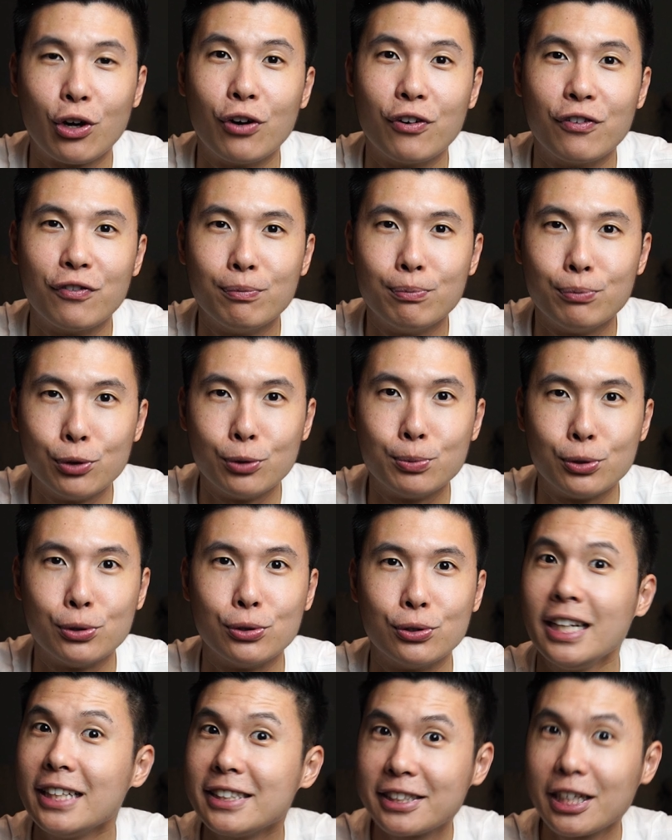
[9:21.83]
of
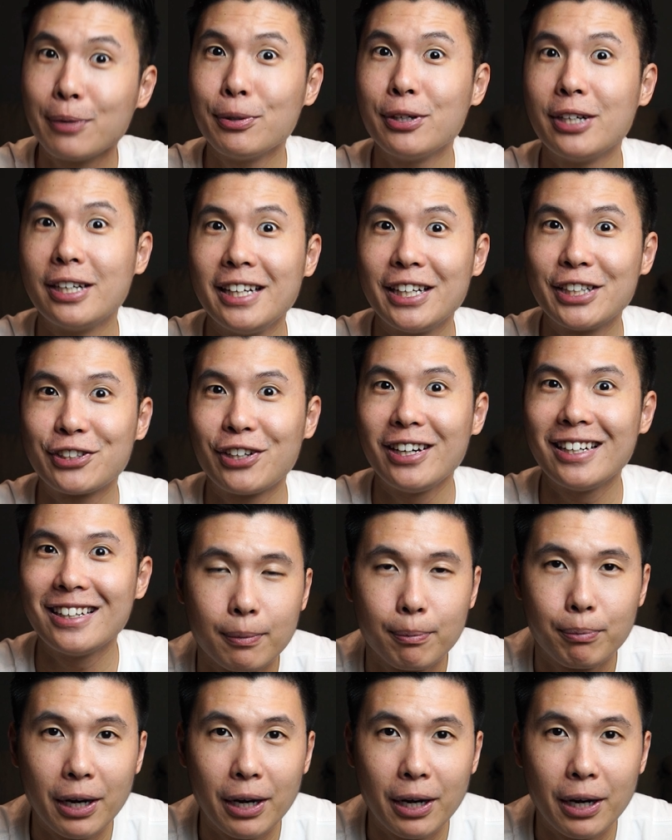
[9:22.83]
Moomoo. That's double earnings, right?